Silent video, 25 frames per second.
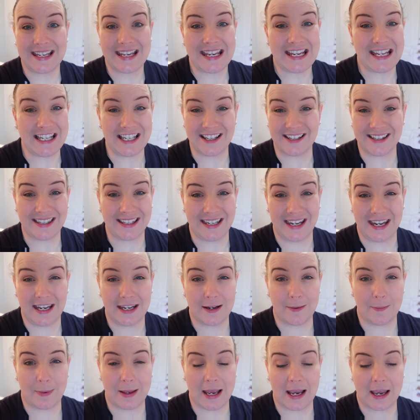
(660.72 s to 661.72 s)
he doesn't
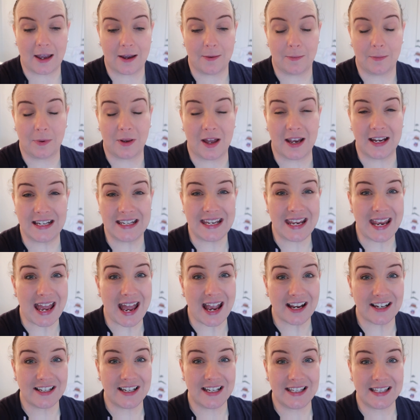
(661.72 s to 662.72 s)
need a blackout blind. He
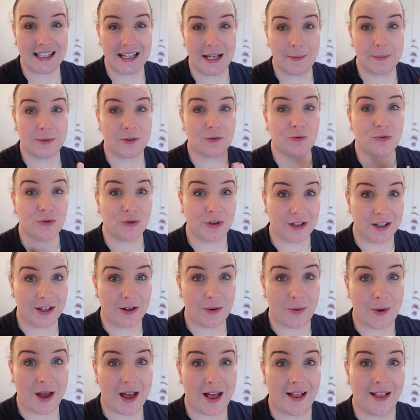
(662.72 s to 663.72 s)
actually sleeps
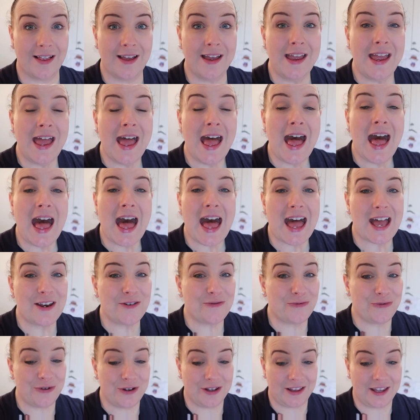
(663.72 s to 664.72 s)
really well
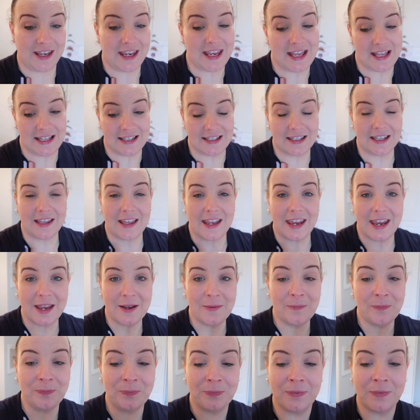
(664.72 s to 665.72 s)
and really easily.